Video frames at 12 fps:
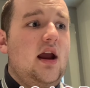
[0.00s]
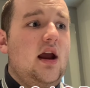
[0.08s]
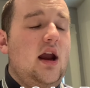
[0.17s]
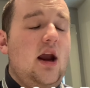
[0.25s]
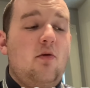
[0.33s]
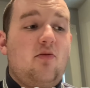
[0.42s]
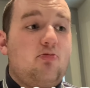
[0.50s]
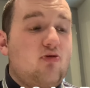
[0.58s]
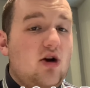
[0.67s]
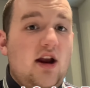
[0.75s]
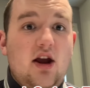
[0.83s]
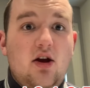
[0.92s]
he was
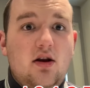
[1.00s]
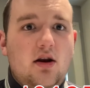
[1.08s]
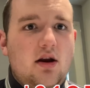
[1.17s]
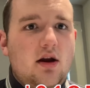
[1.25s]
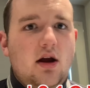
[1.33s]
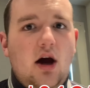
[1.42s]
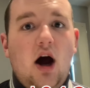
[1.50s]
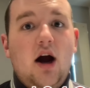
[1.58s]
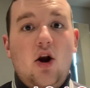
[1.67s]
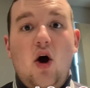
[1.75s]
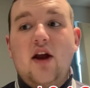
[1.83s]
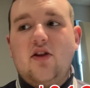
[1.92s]
brilliant. I
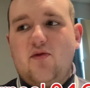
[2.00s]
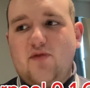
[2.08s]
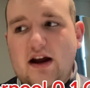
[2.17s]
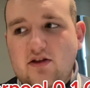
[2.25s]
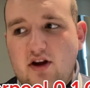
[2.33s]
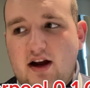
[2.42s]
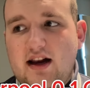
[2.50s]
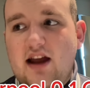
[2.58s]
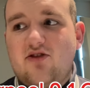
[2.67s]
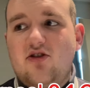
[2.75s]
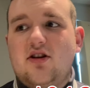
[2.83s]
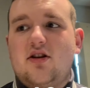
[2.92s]
like the fact that
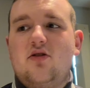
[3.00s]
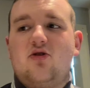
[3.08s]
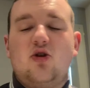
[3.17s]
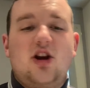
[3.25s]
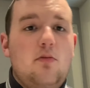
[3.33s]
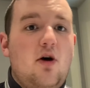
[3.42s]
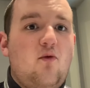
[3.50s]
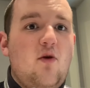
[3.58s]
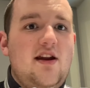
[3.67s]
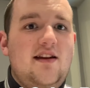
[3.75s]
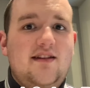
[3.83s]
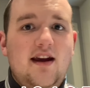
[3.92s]
Glasner took him off
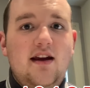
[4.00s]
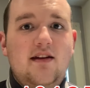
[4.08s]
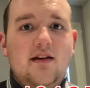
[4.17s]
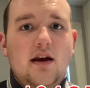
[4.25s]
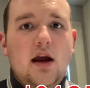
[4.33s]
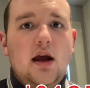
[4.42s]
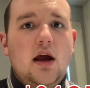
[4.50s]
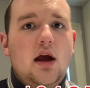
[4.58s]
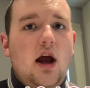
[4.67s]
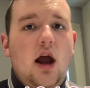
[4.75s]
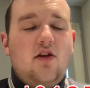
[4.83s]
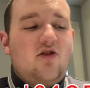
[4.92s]
when he did.
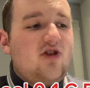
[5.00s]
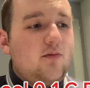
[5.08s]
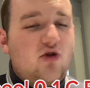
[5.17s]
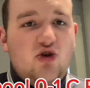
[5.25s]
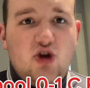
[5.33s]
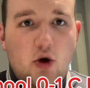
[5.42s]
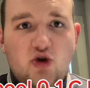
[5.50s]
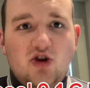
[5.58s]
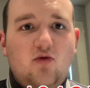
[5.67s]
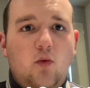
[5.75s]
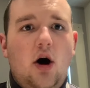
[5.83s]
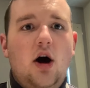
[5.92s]
The
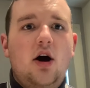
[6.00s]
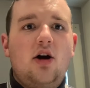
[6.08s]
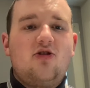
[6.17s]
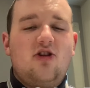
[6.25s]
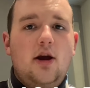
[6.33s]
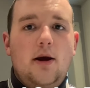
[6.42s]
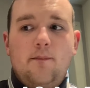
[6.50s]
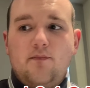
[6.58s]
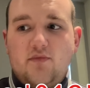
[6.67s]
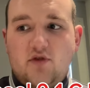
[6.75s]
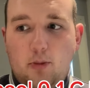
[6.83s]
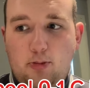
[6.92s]
substitutions worked.
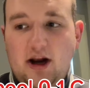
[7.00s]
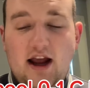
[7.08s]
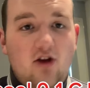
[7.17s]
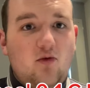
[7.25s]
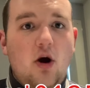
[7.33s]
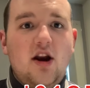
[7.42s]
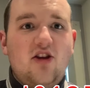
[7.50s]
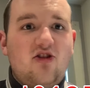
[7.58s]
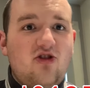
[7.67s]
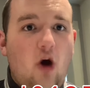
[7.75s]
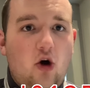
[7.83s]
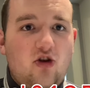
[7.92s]
The players worked their
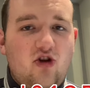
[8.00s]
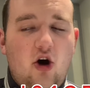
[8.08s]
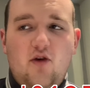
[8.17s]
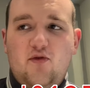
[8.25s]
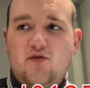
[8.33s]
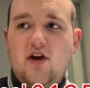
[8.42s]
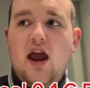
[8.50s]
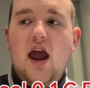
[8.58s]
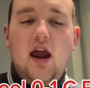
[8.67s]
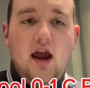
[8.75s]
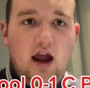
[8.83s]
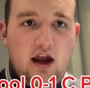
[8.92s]
socks off.
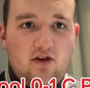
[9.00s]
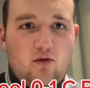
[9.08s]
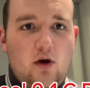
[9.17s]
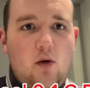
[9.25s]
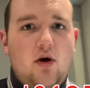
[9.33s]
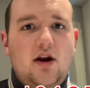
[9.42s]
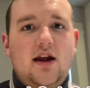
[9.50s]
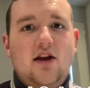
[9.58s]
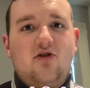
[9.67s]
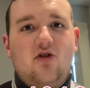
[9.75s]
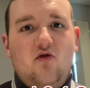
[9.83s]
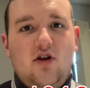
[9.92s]
Hence why he won
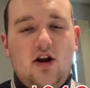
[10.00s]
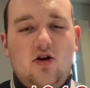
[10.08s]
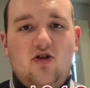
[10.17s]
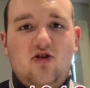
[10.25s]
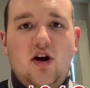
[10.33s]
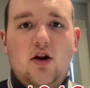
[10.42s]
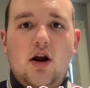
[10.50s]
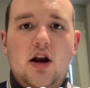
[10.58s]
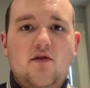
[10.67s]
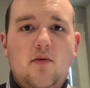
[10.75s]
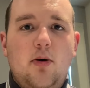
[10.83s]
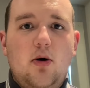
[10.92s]
against a really good side like
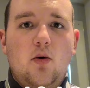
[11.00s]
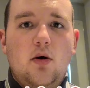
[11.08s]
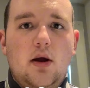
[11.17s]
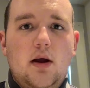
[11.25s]
Liverpool.